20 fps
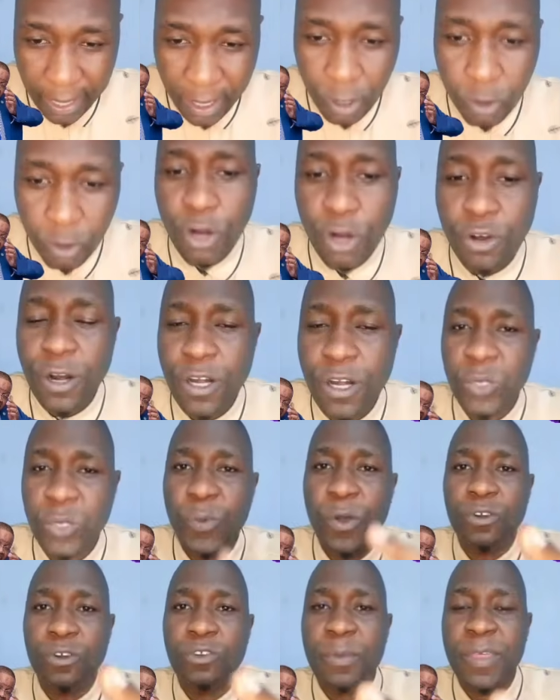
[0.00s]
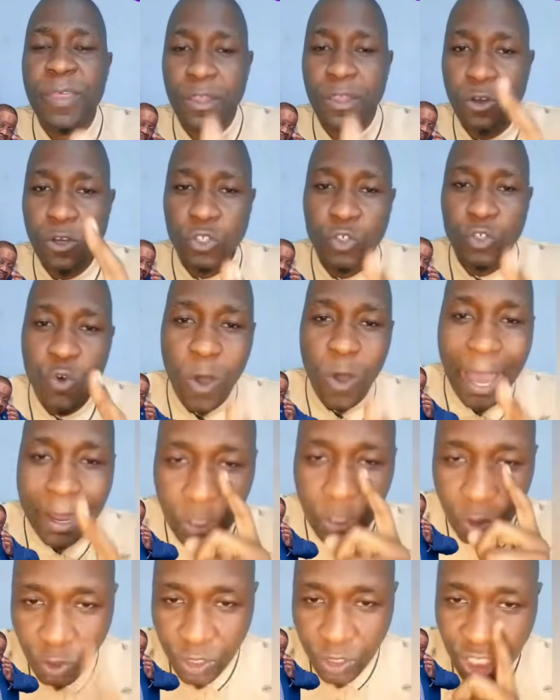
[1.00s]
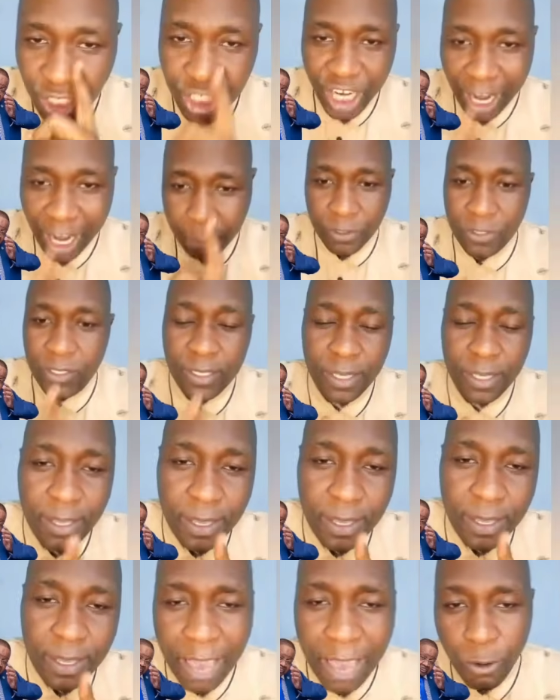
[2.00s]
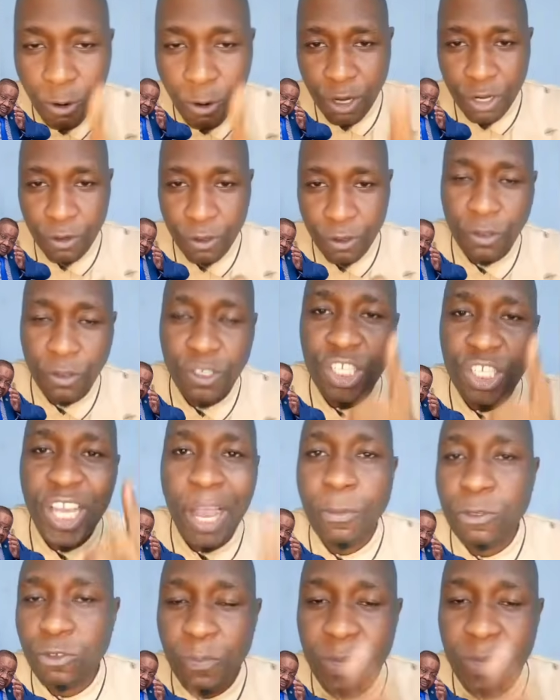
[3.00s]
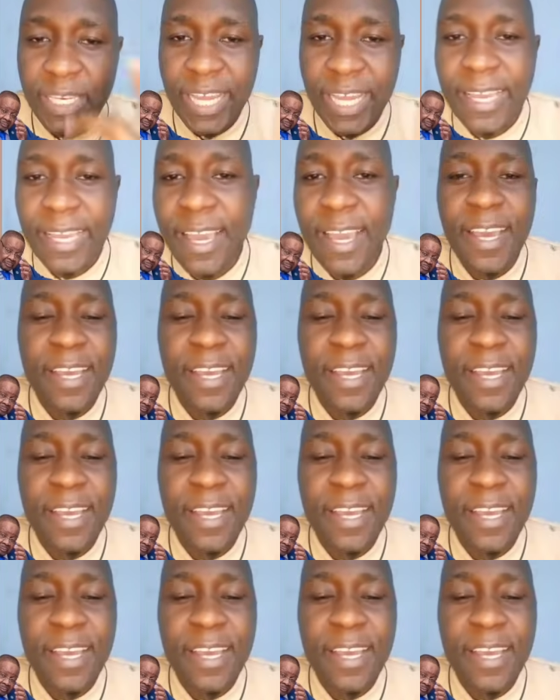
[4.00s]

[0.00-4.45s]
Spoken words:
God already spoke to me that those who are using charms, I warn you, those charms will be dying.